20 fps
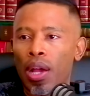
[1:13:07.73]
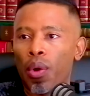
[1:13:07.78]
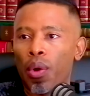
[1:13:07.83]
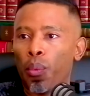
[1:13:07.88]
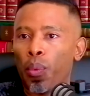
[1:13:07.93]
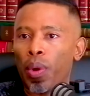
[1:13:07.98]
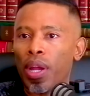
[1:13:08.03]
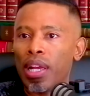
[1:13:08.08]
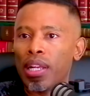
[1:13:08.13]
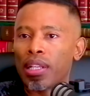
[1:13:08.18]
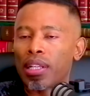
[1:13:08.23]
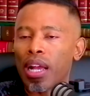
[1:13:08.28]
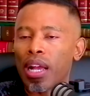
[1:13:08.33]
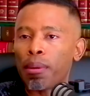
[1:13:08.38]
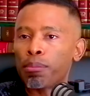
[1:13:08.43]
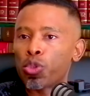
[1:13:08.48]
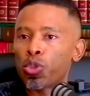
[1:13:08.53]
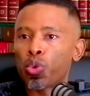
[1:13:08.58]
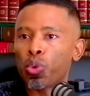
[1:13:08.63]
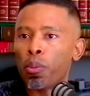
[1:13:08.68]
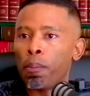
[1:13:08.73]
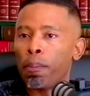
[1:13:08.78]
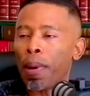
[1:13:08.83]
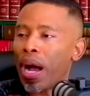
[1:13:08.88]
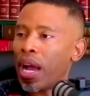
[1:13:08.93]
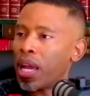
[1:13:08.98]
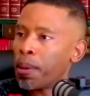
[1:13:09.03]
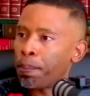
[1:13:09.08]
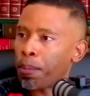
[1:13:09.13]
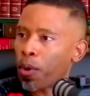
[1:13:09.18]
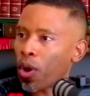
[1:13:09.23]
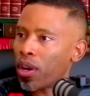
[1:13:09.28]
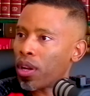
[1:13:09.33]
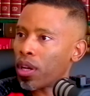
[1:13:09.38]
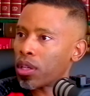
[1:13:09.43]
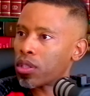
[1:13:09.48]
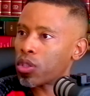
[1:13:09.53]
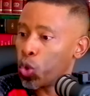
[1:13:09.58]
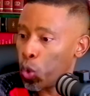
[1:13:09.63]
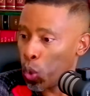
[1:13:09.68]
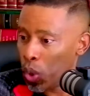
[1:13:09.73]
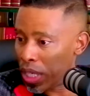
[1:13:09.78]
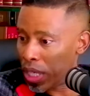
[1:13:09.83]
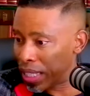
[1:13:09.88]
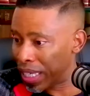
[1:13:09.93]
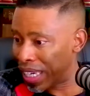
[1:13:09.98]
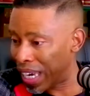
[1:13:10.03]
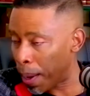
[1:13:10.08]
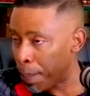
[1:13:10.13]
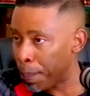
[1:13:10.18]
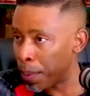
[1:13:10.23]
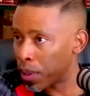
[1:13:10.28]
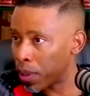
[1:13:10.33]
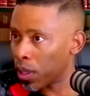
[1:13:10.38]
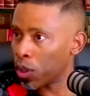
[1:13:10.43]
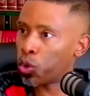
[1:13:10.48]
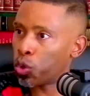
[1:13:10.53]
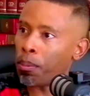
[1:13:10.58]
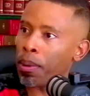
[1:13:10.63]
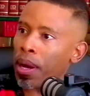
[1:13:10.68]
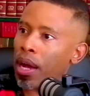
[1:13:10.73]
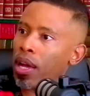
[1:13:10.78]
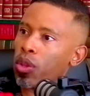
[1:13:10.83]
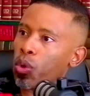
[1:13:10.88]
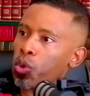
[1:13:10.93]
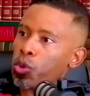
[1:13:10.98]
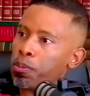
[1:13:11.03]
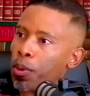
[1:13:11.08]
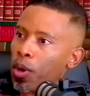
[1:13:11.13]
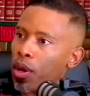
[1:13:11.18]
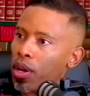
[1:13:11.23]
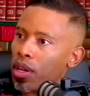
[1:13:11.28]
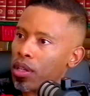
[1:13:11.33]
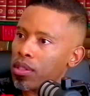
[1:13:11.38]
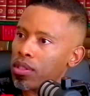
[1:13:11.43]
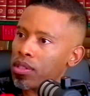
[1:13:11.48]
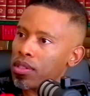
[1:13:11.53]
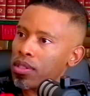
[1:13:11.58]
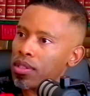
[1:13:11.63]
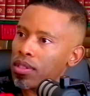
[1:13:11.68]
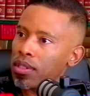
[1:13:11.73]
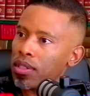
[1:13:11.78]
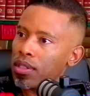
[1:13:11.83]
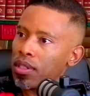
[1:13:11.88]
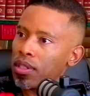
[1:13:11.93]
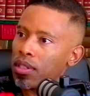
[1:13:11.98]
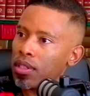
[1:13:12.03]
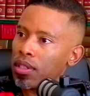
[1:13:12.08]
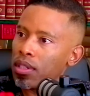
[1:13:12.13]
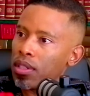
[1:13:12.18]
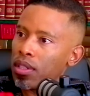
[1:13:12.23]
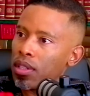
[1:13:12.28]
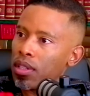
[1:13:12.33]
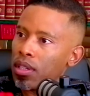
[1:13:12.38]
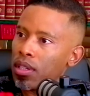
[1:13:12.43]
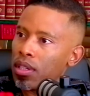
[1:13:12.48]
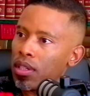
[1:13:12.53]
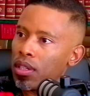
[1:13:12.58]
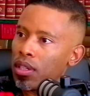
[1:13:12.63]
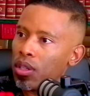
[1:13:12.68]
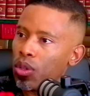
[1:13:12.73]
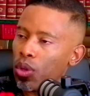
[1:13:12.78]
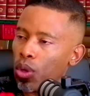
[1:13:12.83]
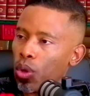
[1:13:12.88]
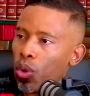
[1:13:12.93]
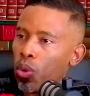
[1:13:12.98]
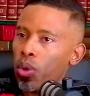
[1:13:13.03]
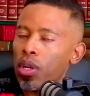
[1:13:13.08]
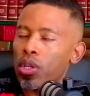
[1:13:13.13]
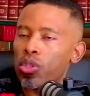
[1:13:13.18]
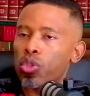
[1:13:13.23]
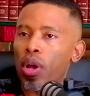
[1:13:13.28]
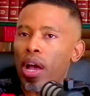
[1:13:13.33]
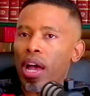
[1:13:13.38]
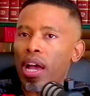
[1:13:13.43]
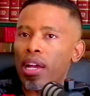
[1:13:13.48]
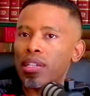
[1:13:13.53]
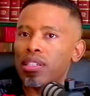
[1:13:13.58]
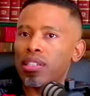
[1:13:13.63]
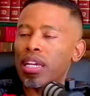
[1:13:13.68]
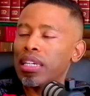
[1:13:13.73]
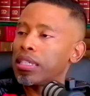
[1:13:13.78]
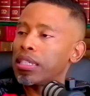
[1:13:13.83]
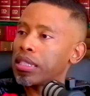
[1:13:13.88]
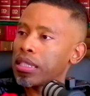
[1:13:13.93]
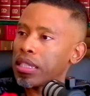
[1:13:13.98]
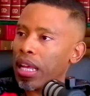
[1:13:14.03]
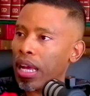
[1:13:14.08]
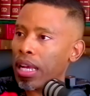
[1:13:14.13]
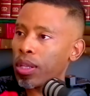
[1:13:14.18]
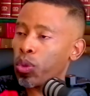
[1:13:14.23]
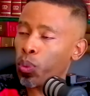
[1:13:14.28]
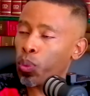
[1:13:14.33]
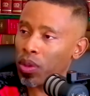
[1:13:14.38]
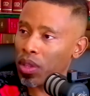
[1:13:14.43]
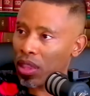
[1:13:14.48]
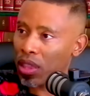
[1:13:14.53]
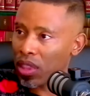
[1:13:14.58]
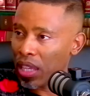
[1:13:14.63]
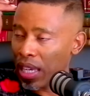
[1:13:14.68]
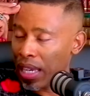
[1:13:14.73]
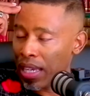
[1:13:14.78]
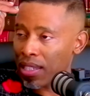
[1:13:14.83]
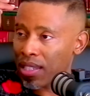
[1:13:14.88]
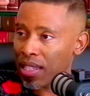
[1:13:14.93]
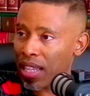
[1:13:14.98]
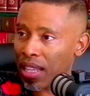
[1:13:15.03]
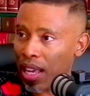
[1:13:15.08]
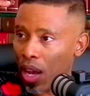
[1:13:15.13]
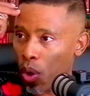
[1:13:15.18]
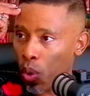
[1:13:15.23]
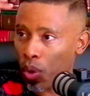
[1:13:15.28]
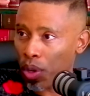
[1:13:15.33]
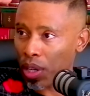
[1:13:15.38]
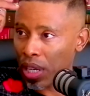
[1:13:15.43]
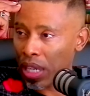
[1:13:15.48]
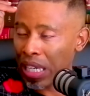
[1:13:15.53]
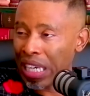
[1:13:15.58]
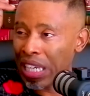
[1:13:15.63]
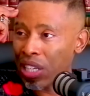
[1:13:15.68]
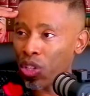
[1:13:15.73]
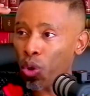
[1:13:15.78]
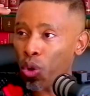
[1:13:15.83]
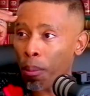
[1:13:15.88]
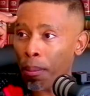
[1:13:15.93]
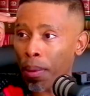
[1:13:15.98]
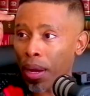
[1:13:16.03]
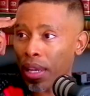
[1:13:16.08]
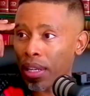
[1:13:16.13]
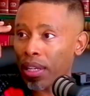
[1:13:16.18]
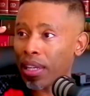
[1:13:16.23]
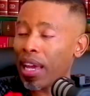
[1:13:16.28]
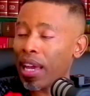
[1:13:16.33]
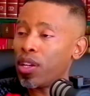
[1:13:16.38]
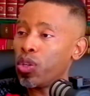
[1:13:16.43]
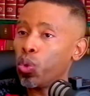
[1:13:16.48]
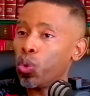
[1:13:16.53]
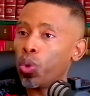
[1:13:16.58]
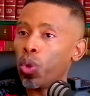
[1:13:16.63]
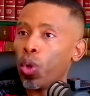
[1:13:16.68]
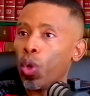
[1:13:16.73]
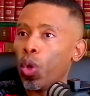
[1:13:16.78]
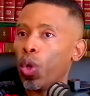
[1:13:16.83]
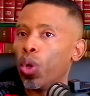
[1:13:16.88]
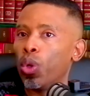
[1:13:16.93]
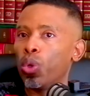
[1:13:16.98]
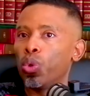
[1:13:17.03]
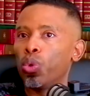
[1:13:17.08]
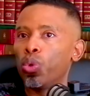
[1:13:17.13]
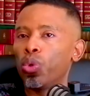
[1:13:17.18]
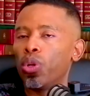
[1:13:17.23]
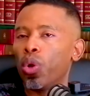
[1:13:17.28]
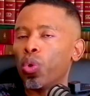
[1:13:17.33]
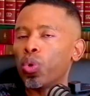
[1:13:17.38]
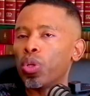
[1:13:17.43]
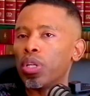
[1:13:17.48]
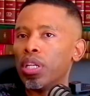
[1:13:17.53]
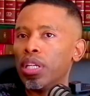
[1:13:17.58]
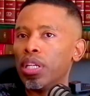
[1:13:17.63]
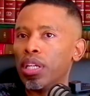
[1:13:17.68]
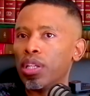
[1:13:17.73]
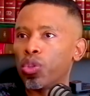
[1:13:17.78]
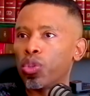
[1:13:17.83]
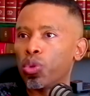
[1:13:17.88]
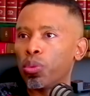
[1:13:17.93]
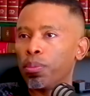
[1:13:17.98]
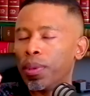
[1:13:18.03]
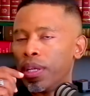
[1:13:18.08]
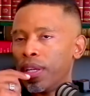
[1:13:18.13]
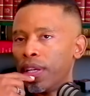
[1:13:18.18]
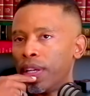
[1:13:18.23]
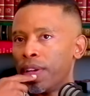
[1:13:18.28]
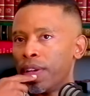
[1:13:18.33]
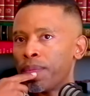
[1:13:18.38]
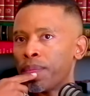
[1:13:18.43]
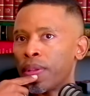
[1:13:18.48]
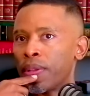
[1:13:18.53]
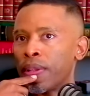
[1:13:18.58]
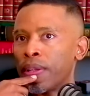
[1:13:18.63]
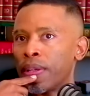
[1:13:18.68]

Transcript: where it comes to buying products, you need capital to buy those products. Absolutely. You know, so I say start with the things that are already in your mind. And you you don't need to be